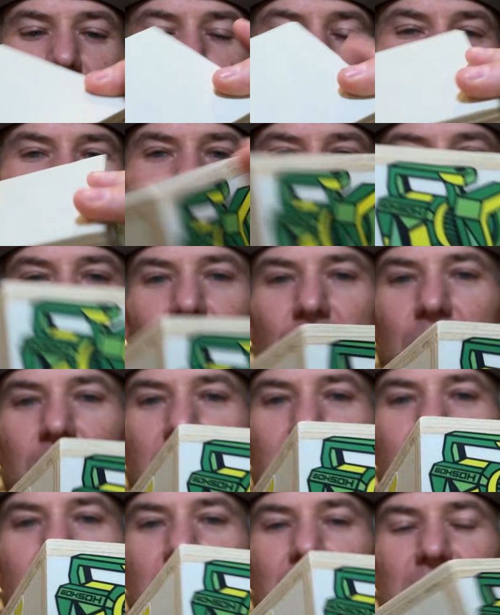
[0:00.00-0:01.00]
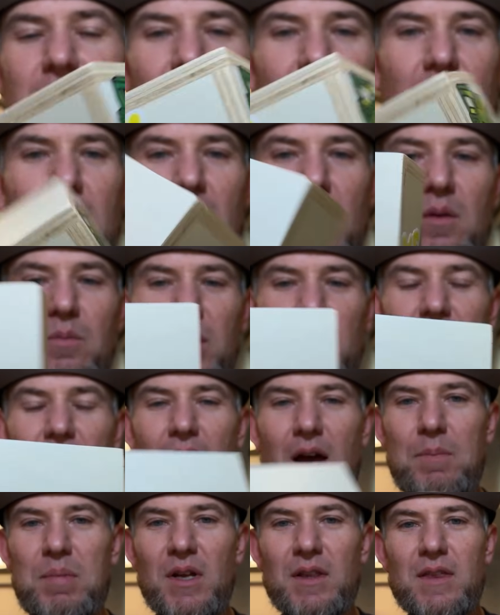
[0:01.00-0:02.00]
the F3s. But
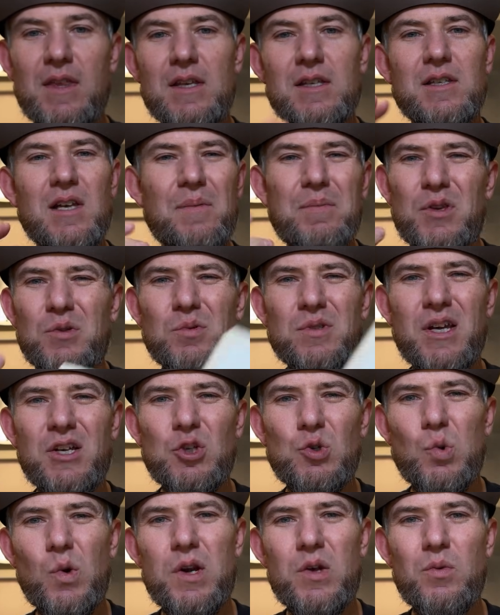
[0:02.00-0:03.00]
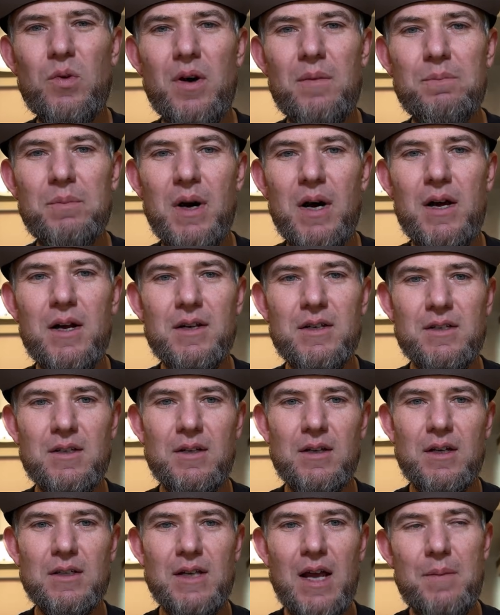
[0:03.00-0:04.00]
yeah, I picked this up. This was like 21 bucks
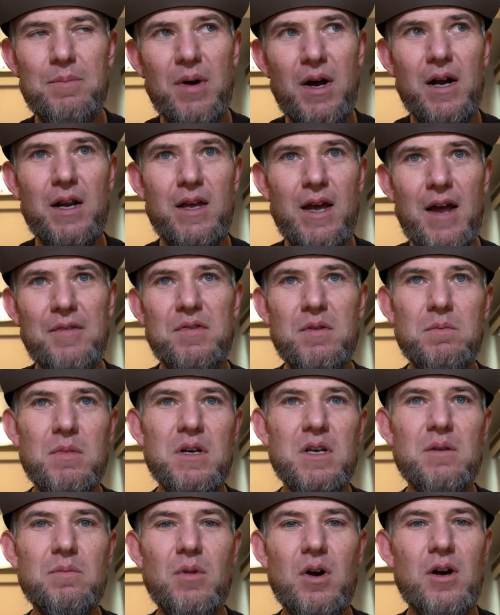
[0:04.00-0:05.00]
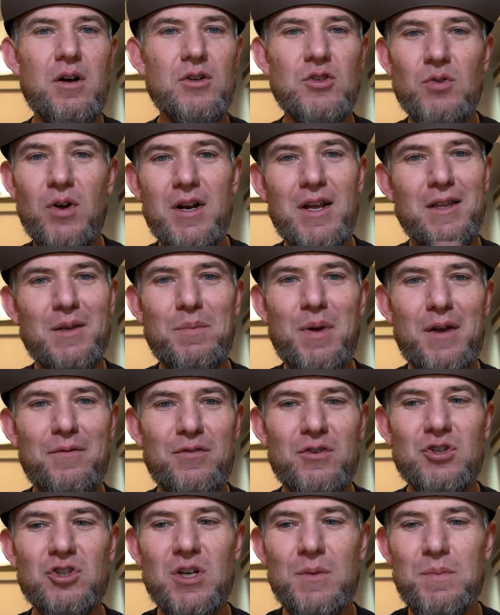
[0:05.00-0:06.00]
because I bought it at the mini mart, so I didn't have to pay
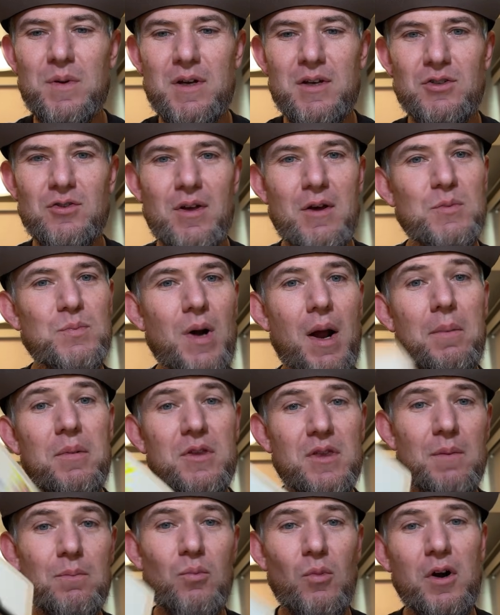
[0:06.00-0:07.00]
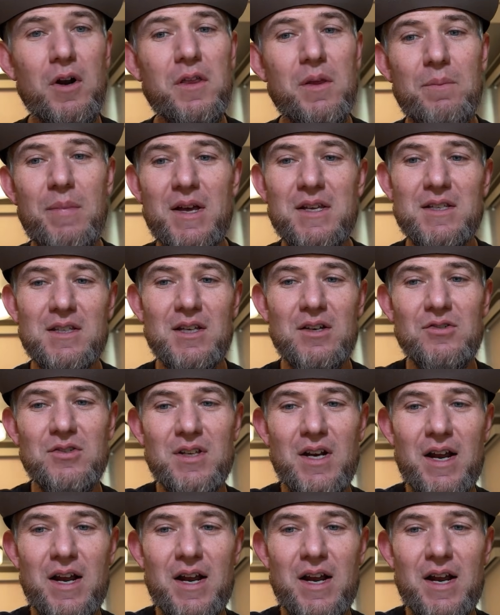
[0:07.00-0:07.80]
for shipping. So that was probably one of the best deals that I